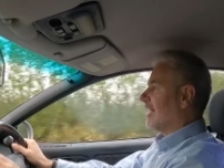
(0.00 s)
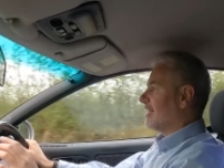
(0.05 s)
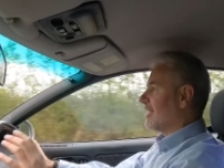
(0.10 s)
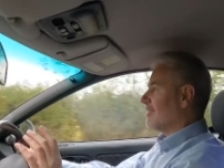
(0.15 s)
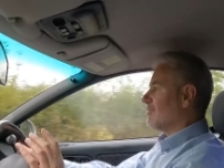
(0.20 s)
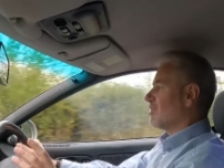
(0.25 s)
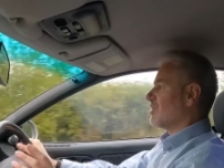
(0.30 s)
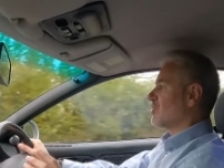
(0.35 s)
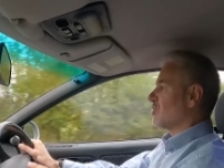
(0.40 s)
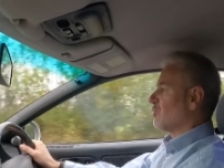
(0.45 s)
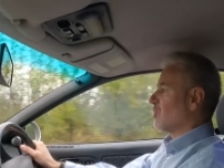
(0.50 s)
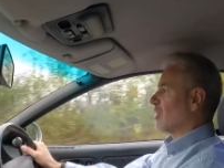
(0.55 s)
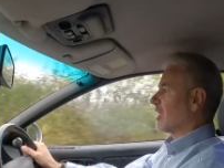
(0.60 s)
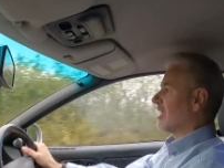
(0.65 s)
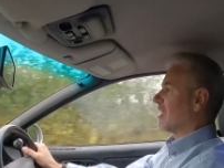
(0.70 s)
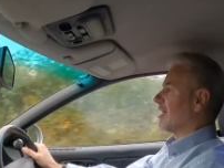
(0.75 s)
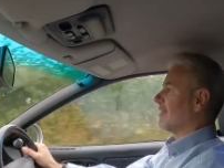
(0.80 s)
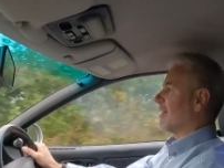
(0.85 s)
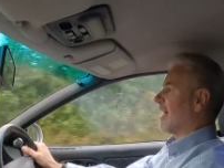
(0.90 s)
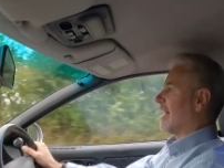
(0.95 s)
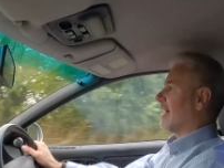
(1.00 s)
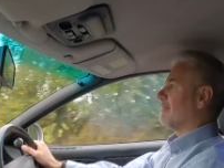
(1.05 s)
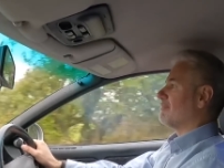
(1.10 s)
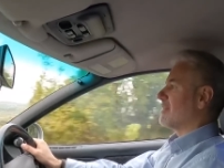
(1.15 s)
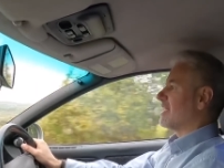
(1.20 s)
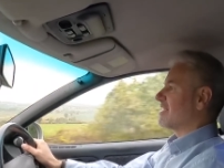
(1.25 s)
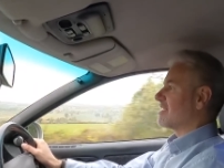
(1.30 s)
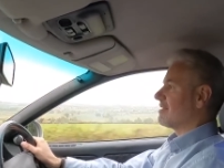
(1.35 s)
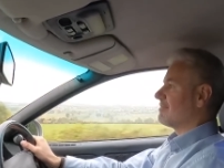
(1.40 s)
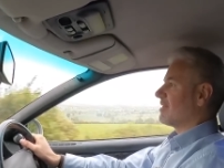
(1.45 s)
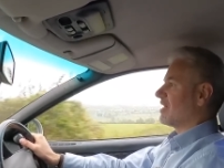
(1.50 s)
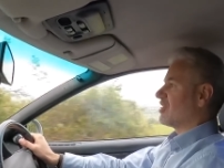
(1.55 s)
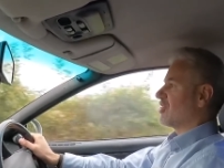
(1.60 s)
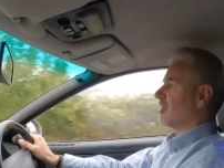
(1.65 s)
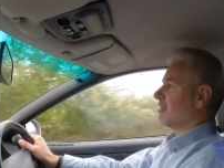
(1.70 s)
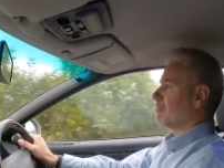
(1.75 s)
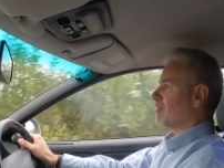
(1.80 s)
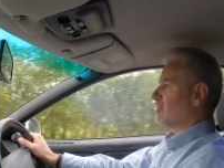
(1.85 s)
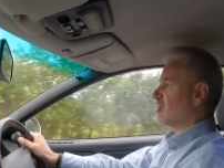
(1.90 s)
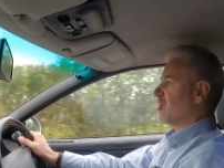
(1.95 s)
and they were talking about
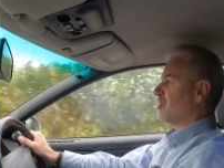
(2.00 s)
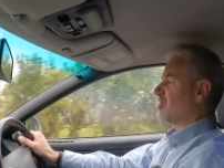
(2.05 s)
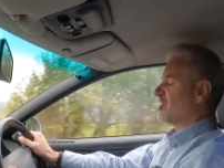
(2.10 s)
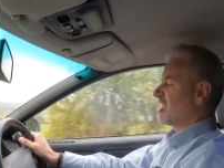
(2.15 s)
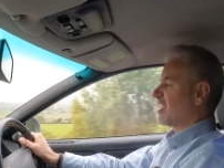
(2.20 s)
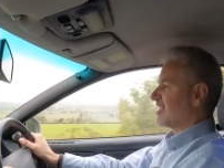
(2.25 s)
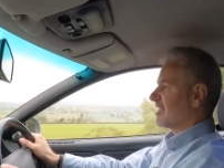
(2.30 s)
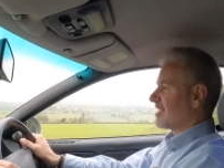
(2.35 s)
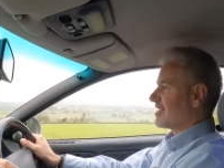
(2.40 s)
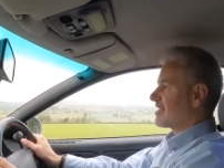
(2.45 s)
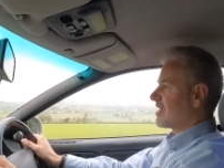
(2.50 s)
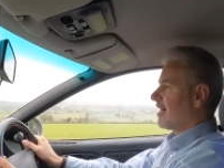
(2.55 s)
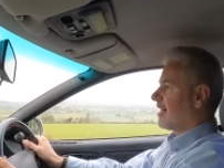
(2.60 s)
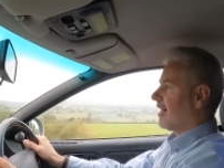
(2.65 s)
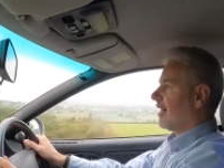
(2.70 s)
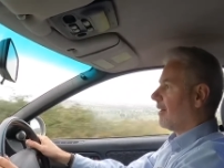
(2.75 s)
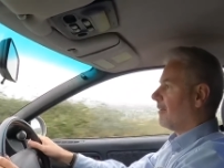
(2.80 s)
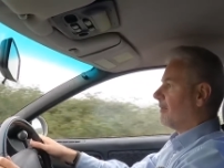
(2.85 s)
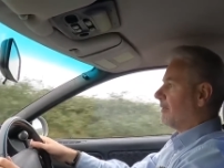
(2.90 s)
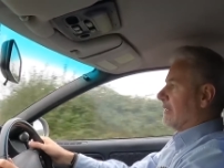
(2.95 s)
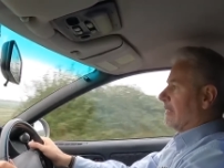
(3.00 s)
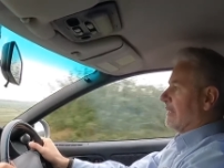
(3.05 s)
Mitsubishi producing this car.